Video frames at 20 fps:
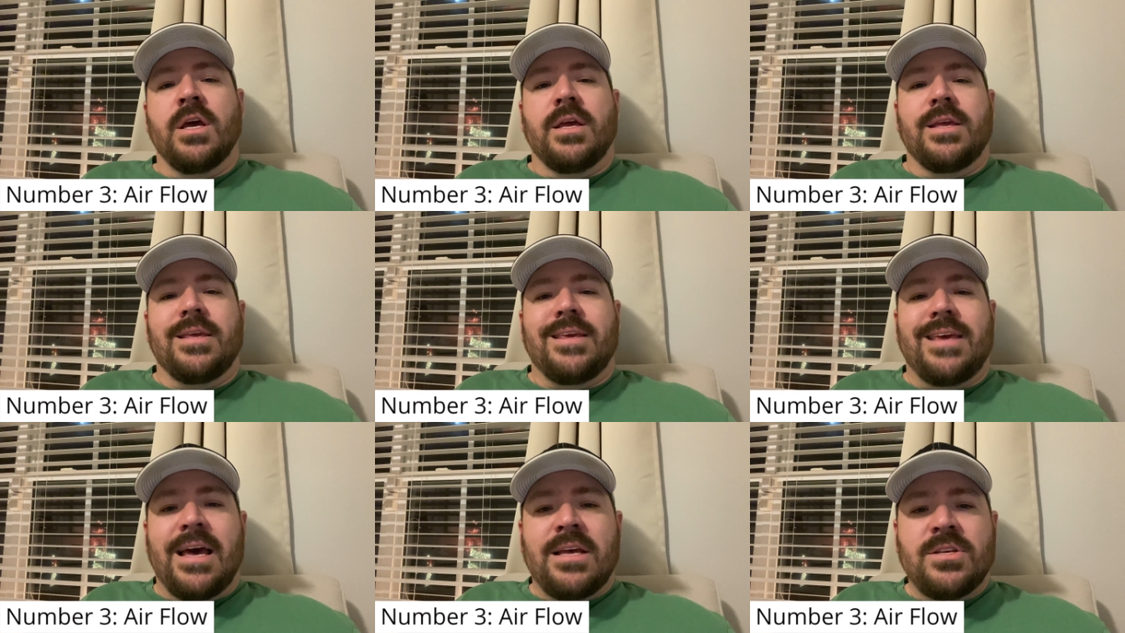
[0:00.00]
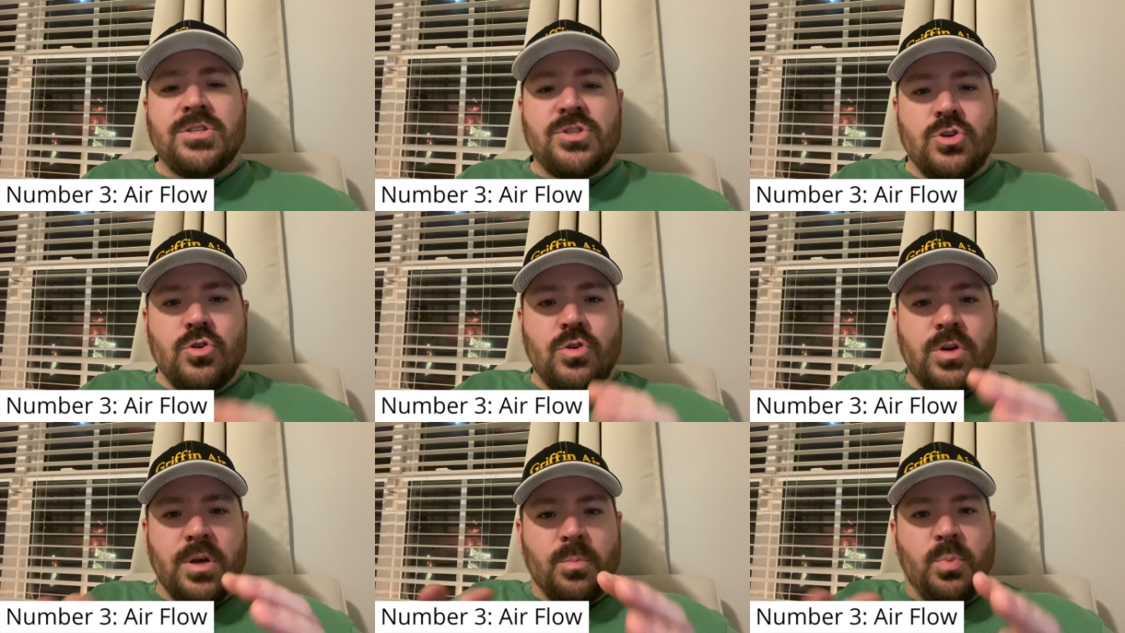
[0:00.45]
yes,
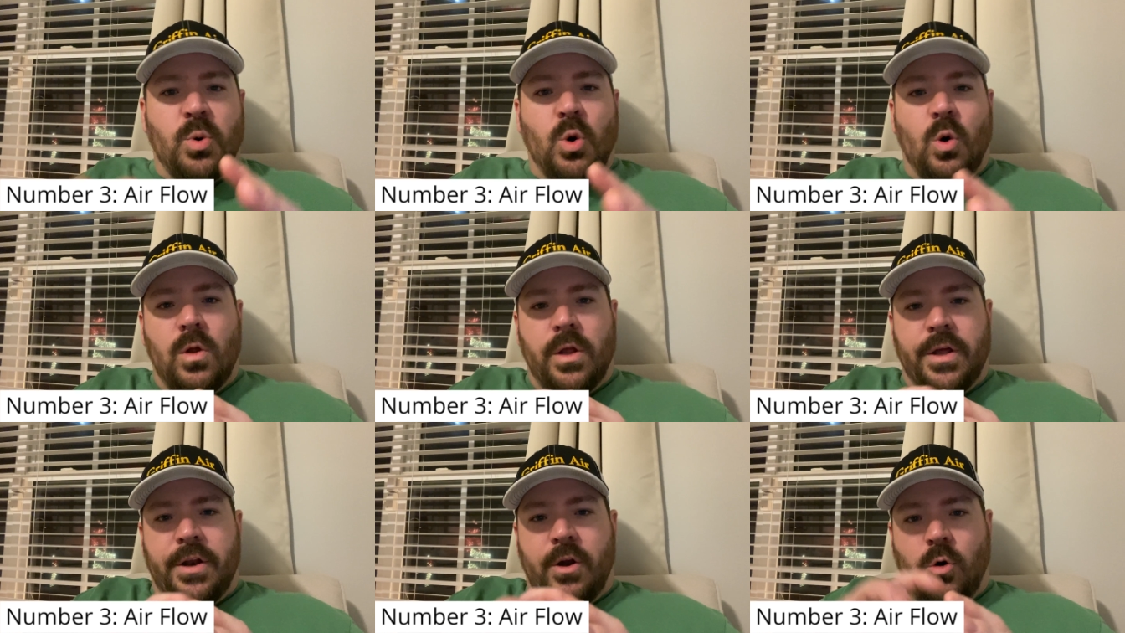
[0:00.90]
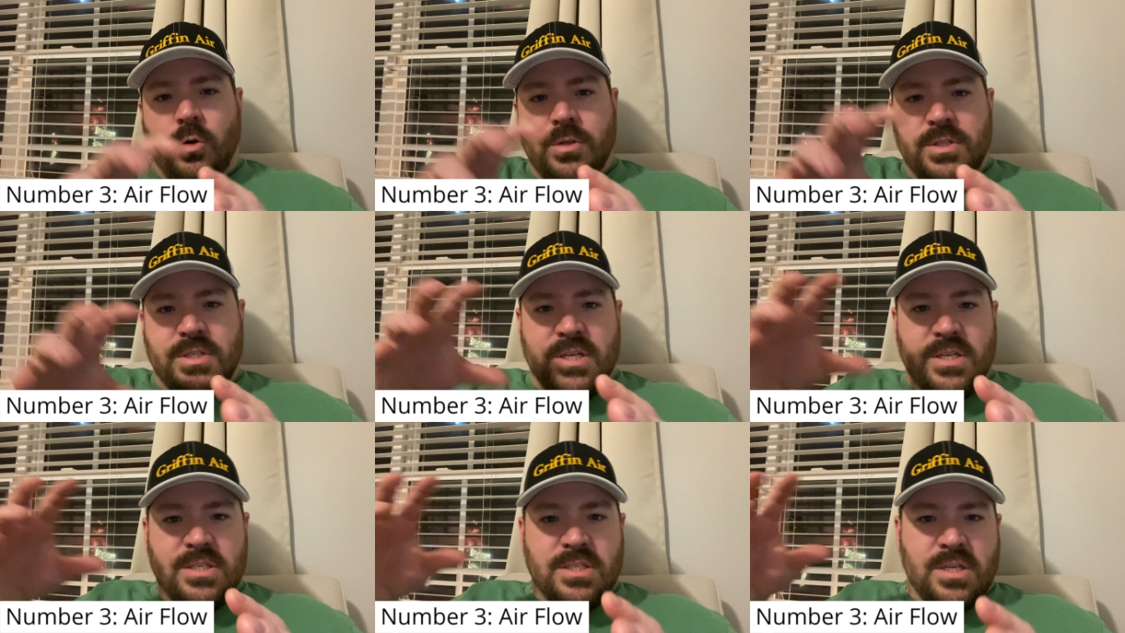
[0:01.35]
you can pull an old
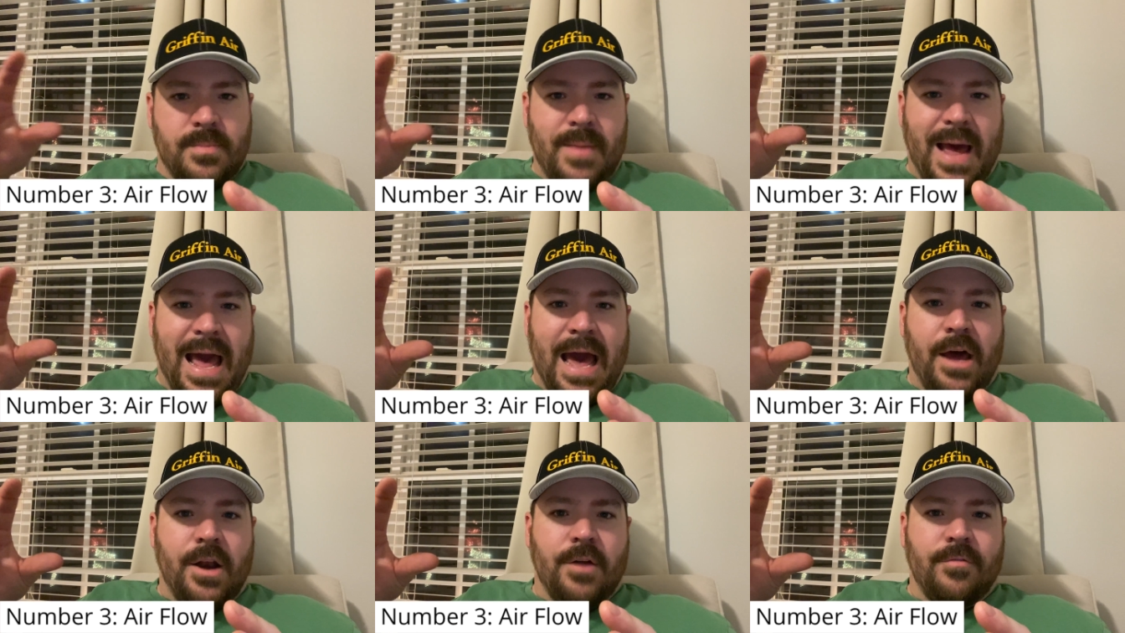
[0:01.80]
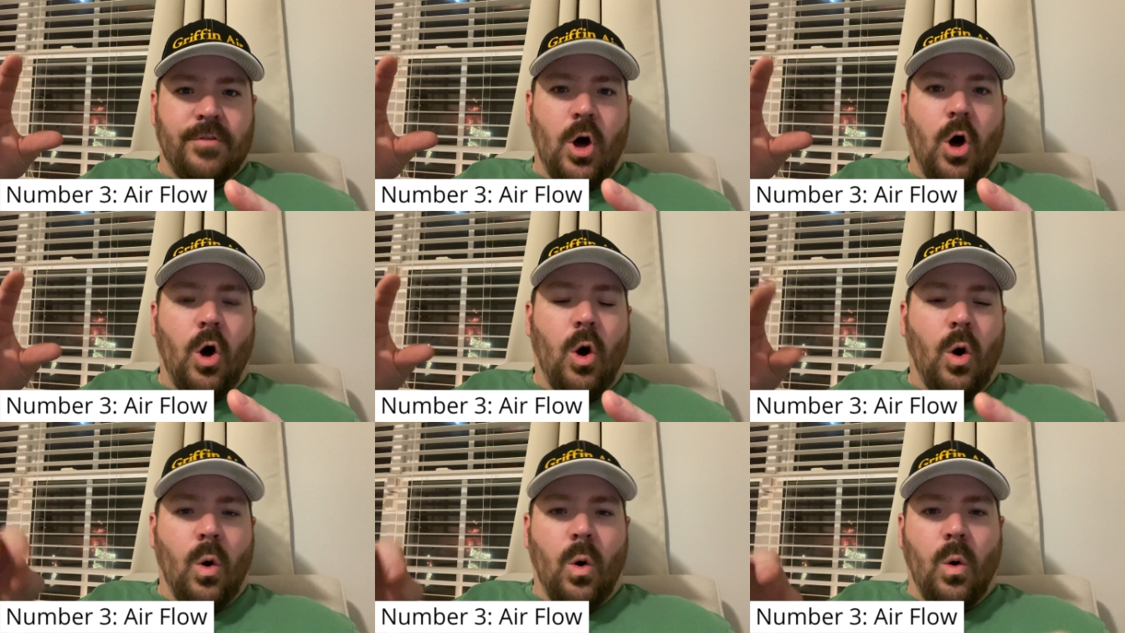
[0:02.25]
system out of a
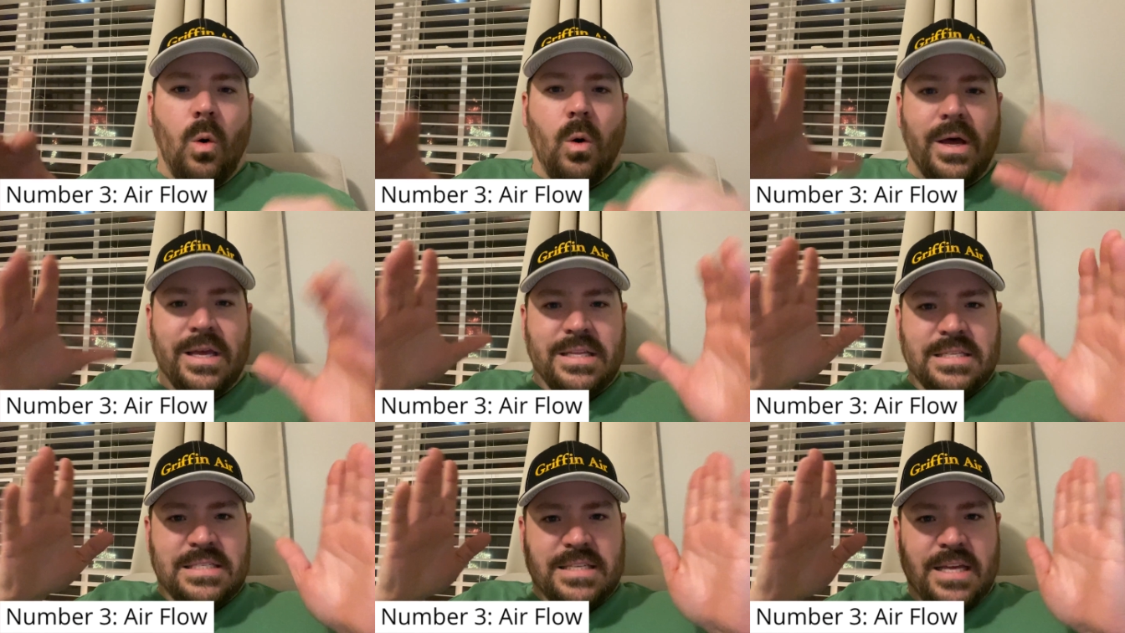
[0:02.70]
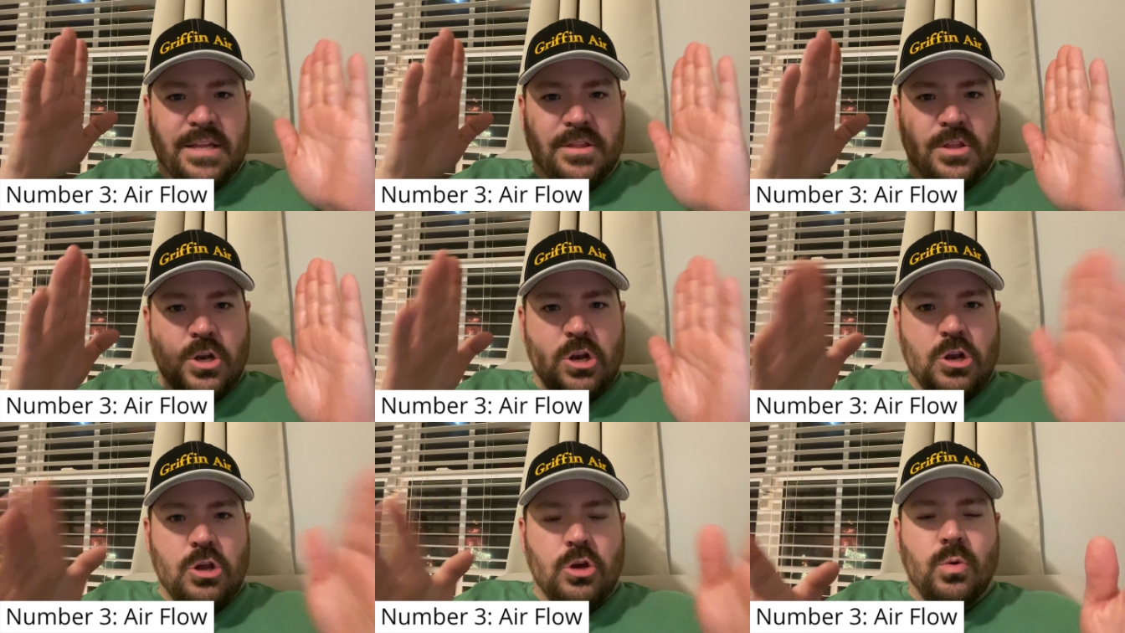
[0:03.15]
hole and set
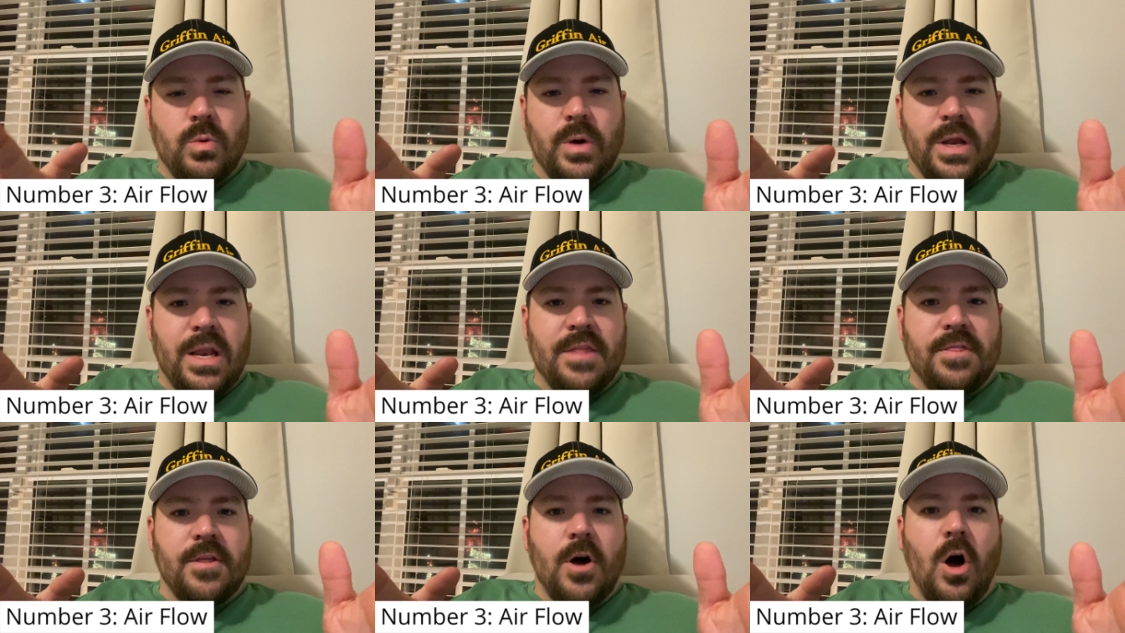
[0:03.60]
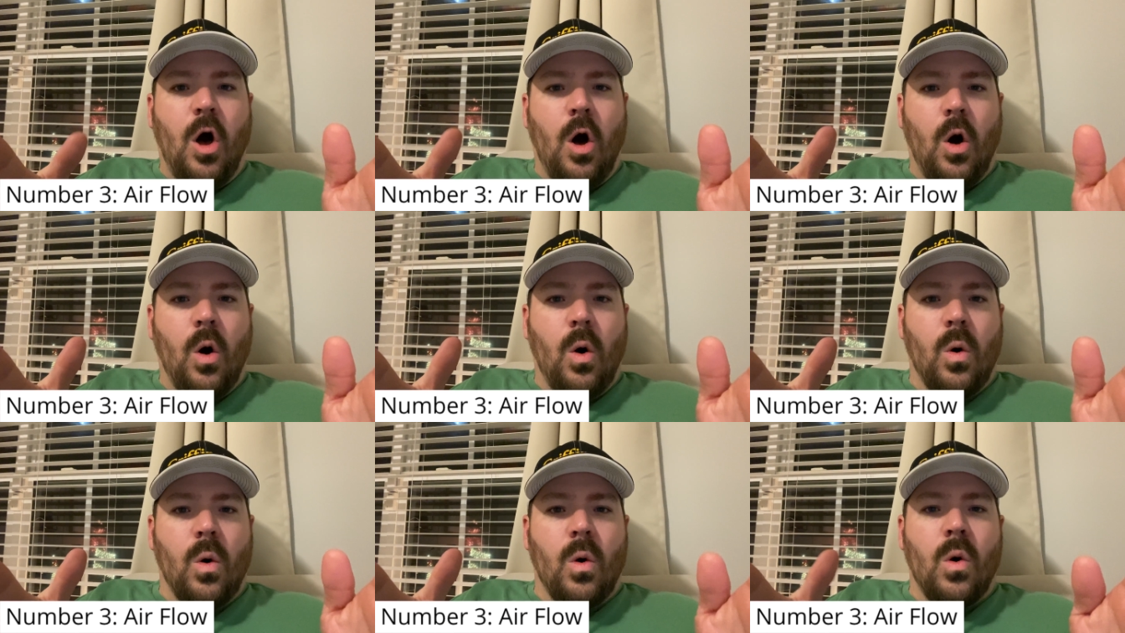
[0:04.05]
the new one in the
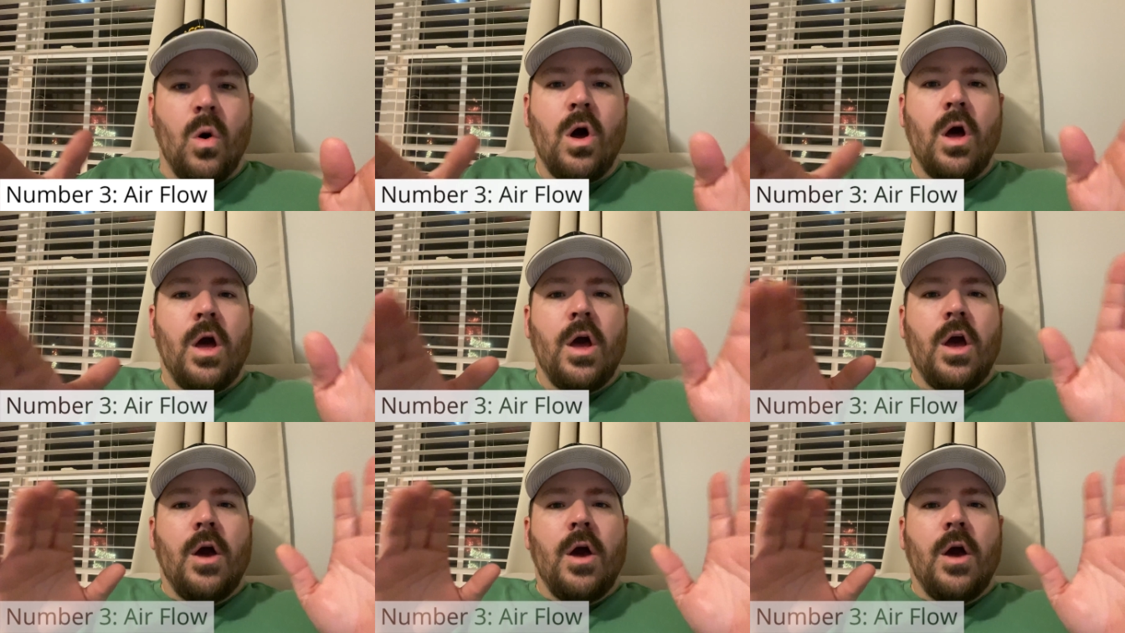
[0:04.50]
hole,